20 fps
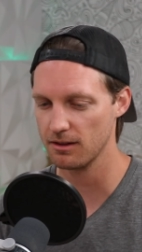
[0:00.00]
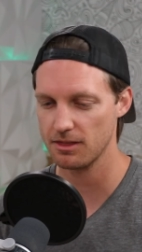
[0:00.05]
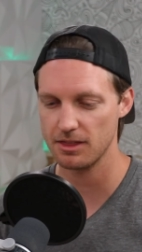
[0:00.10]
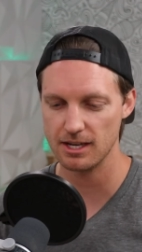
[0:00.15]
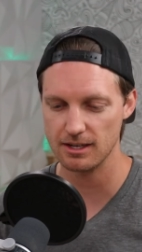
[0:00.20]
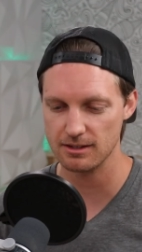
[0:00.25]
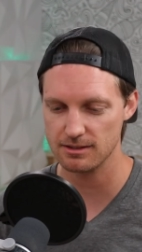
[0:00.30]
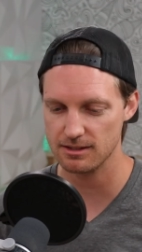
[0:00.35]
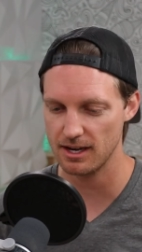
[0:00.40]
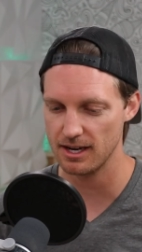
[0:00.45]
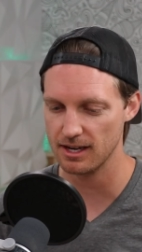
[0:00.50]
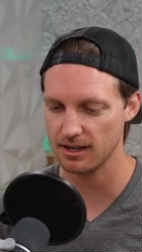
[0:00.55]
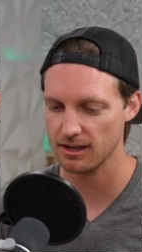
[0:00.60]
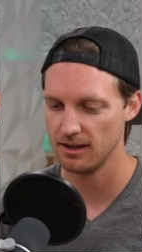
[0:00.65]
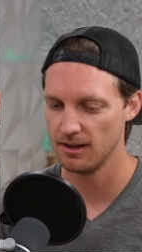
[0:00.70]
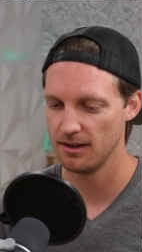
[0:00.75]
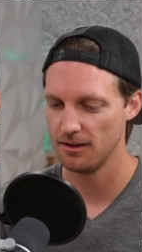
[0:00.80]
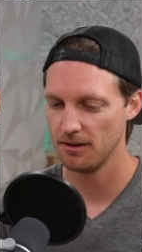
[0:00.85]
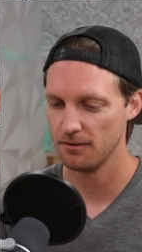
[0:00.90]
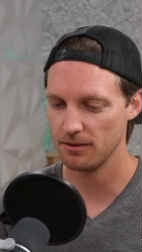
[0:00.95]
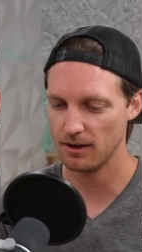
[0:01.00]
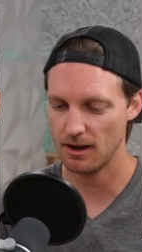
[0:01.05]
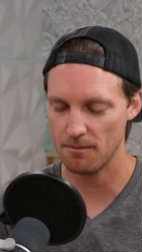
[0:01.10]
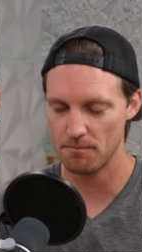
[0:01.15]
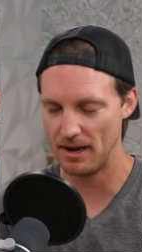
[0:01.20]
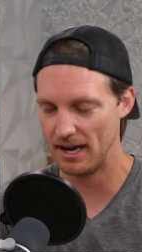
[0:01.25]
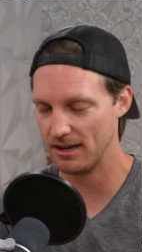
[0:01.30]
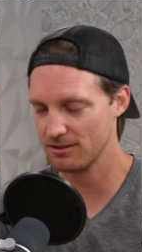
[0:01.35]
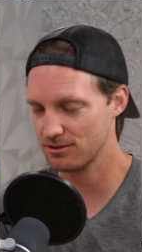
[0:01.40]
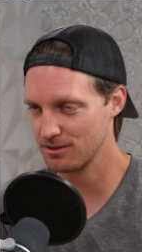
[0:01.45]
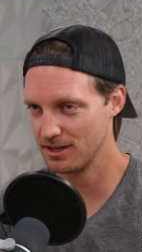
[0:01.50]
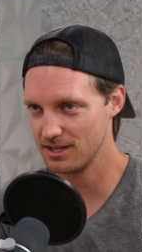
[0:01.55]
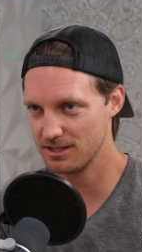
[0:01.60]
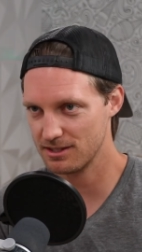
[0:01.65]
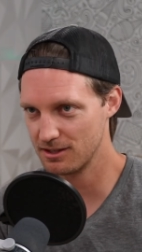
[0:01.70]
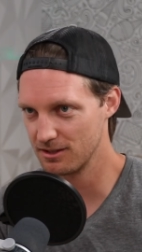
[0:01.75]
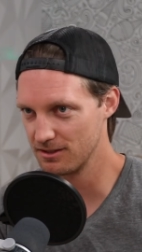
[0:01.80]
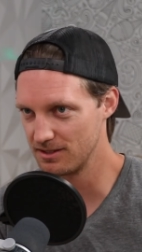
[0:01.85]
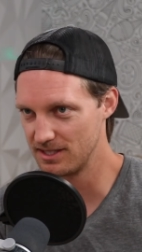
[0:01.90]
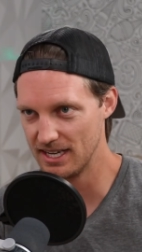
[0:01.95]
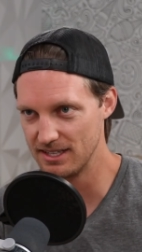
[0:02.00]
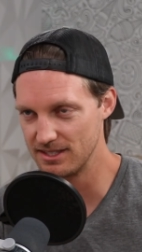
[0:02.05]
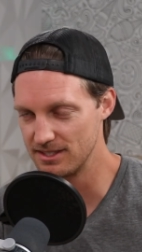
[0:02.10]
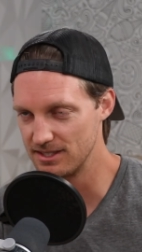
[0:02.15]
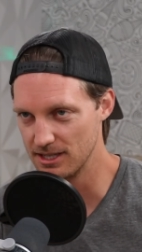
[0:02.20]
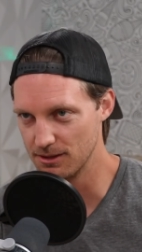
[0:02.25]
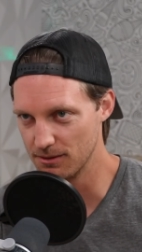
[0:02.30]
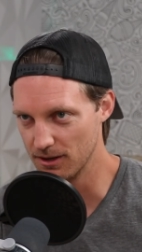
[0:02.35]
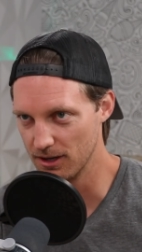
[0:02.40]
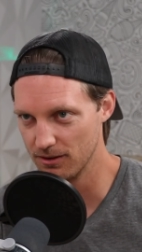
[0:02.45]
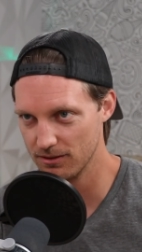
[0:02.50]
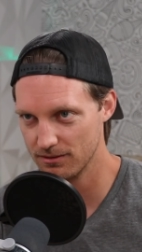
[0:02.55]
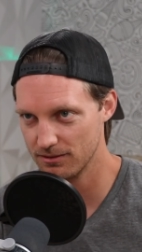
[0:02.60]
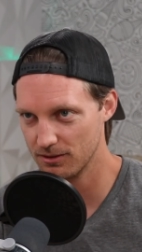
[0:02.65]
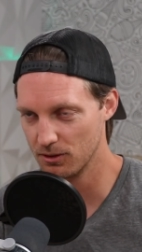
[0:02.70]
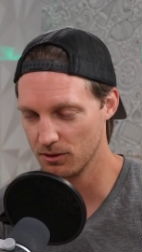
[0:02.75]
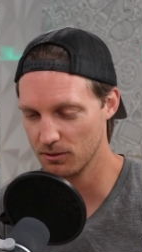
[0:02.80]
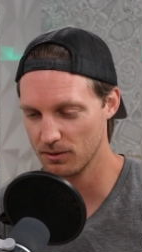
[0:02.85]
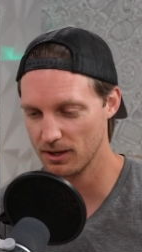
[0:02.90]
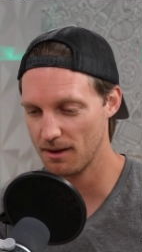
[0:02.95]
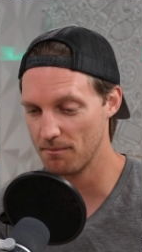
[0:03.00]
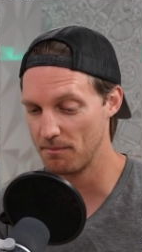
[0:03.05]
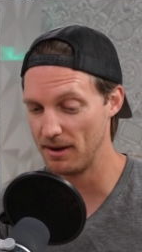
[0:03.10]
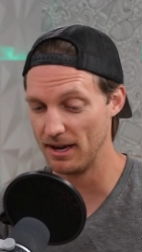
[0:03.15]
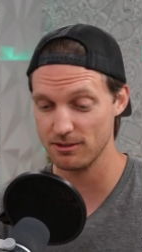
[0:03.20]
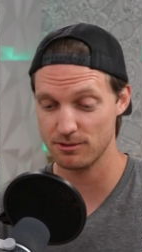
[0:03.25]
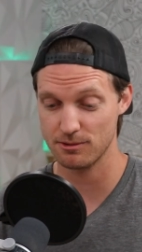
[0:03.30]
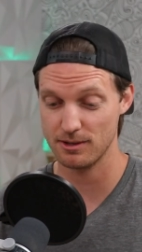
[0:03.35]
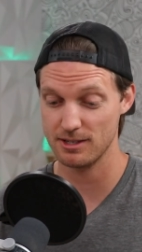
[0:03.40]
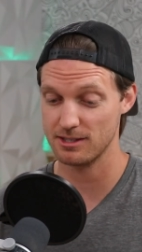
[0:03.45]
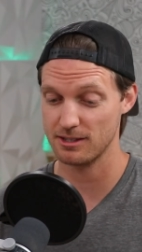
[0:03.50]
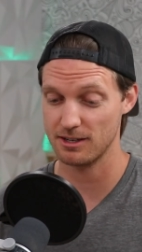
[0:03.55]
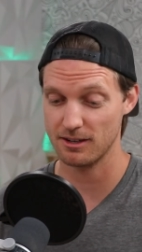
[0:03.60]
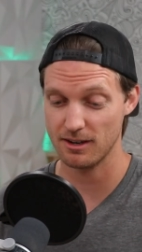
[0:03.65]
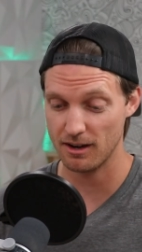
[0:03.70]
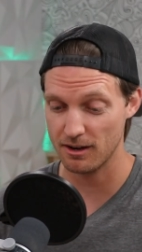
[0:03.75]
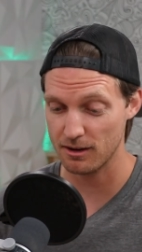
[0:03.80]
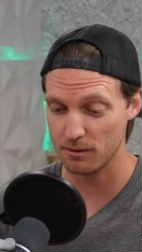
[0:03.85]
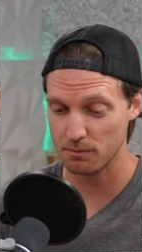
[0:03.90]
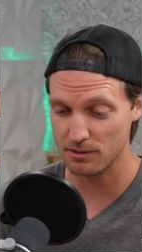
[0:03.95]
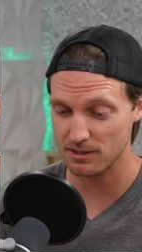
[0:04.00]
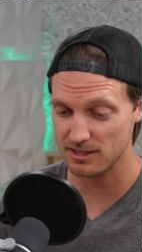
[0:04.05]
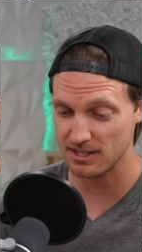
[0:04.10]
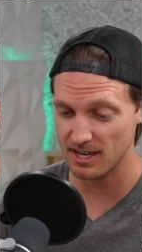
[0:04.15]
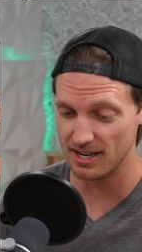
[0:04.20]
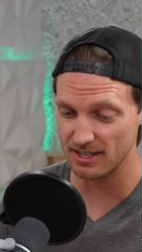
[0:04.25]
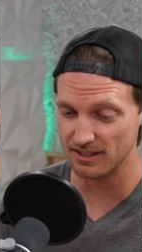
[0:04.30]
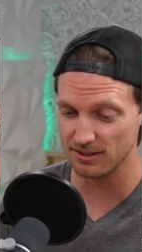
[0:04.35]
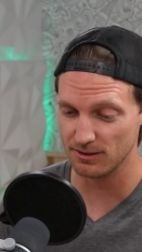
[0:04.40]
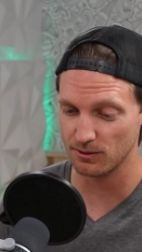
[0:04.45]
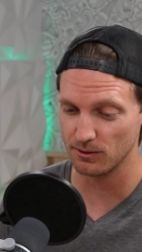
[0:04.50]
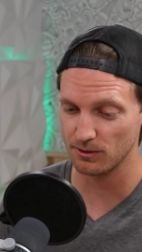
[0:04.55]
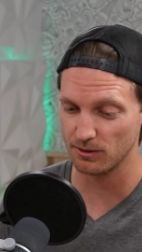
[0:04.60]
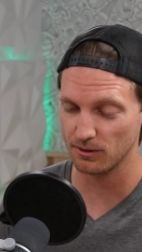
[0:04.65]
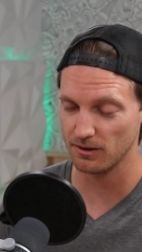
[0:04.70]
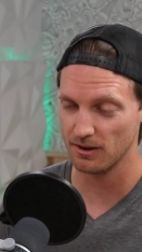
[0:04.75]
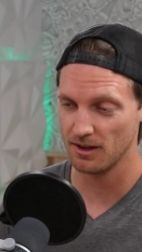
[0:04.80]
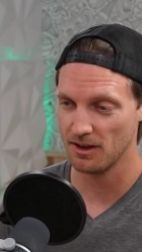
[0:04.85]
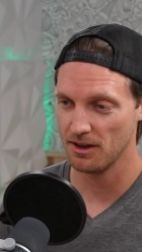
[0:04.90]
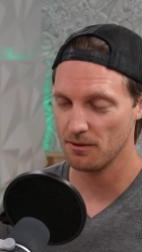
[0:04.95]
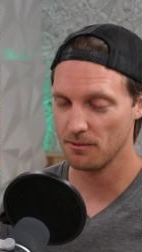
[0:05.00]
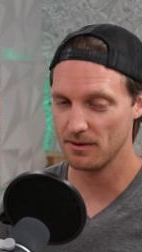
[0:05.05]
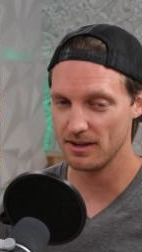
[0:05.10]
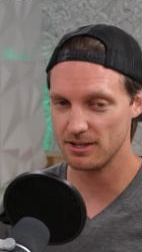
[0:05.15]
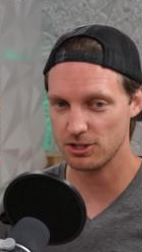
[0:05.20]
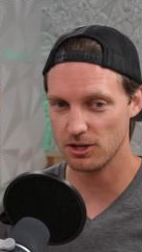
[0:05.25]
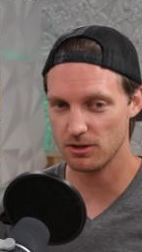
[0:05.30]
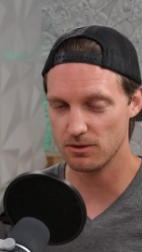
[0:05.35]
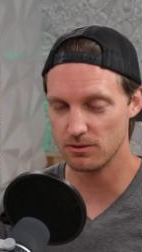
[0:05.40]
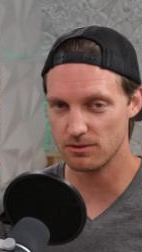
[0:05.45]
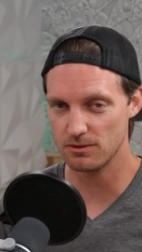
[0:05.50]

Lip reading: Things like, we got bounce rates that are dead zero, or we got bounce rates that are 100%, or we show